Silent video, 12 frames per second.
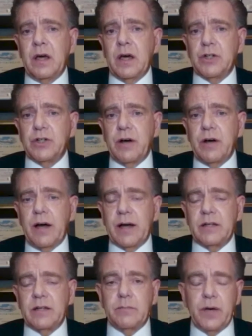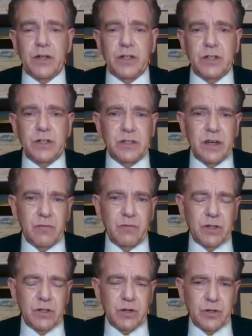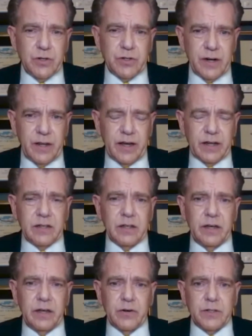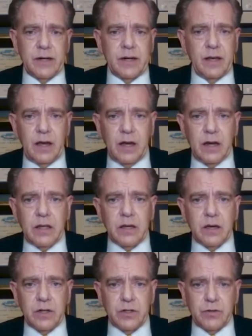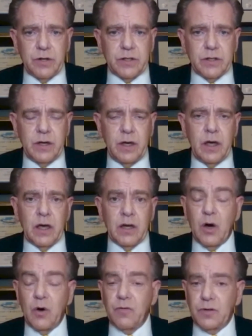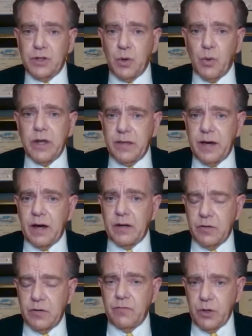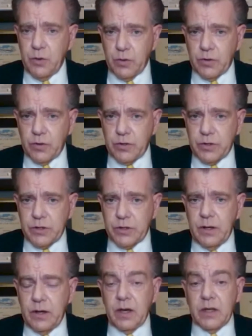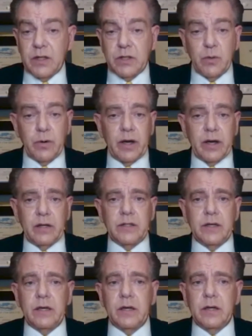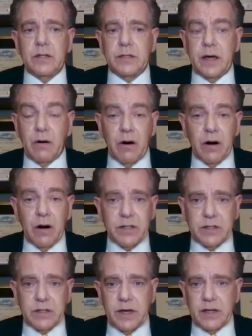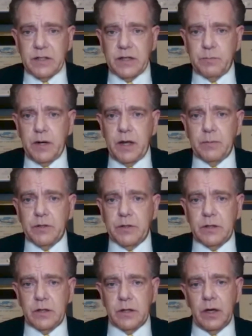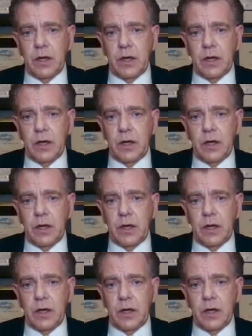attracted patients and researchers and elected leaders in 80 countries and over 20,000 viewers. So what I can tell you is that our success has been able to